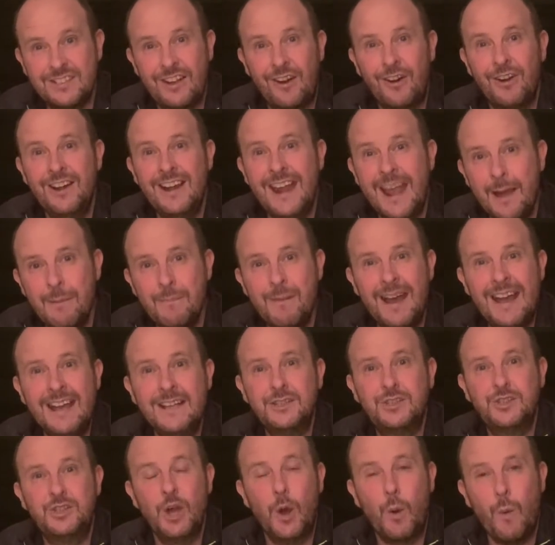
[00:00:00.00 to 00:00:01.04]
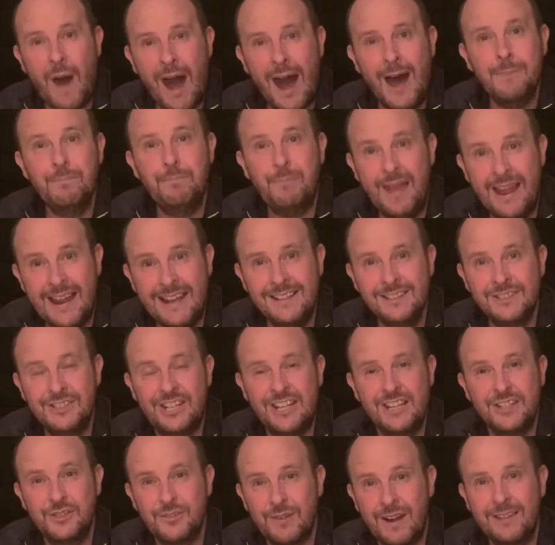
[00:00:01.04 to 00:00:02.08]
Her name is Joanne Peden. She
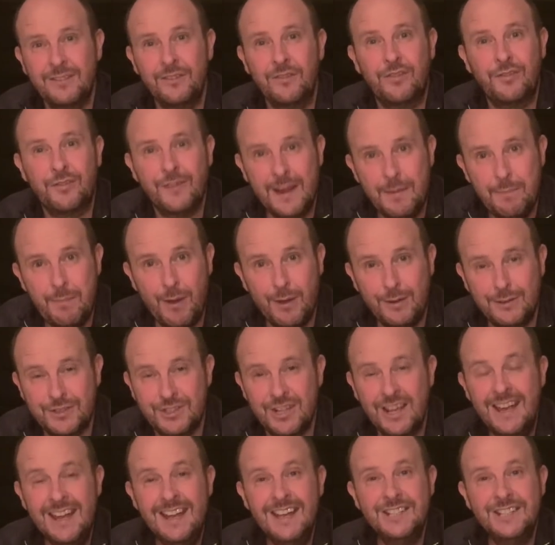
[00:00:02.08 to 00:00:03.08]
has written three books.